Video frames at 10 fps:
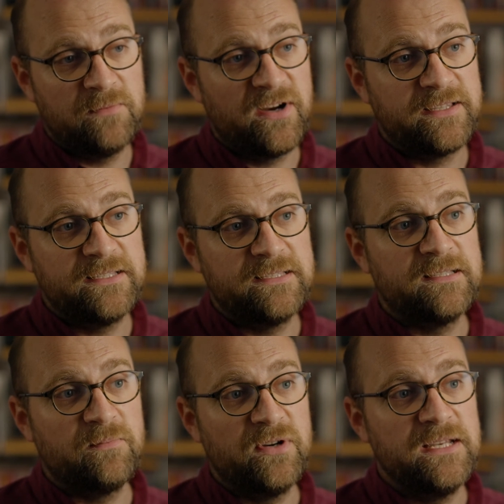to practice as
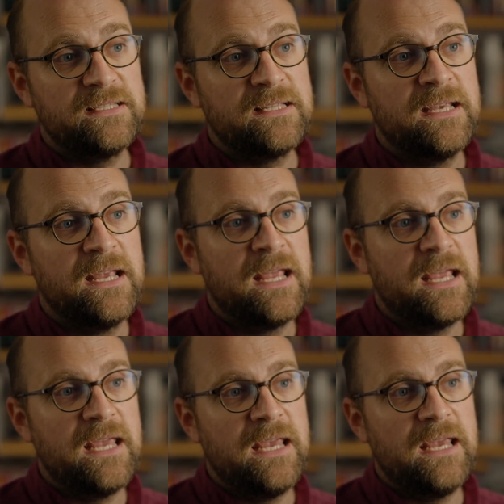a priest,
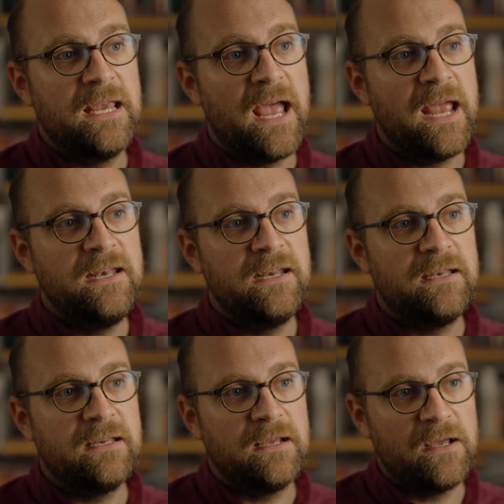he
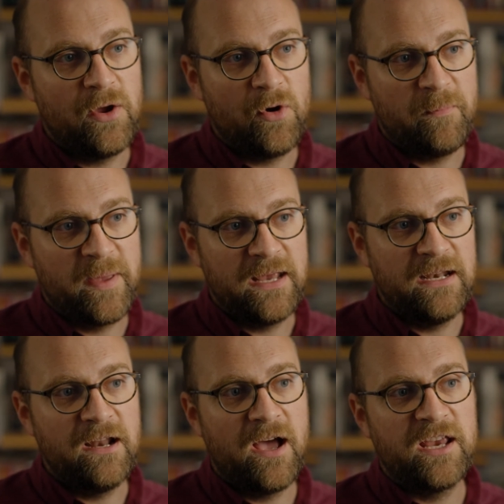ended up in
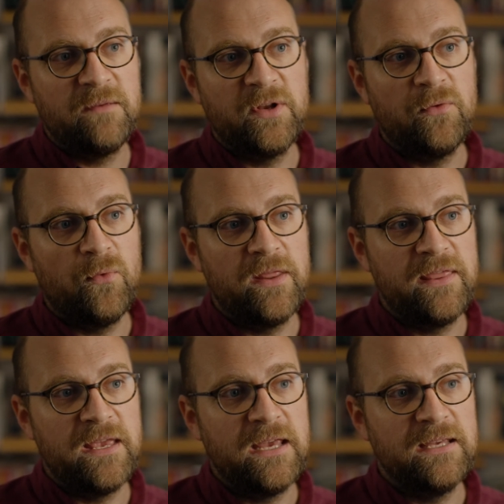an argument with
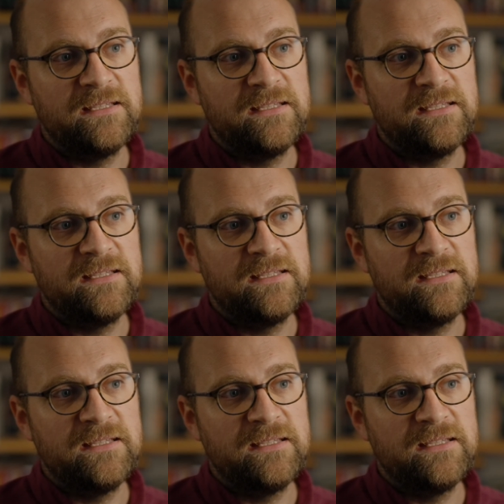the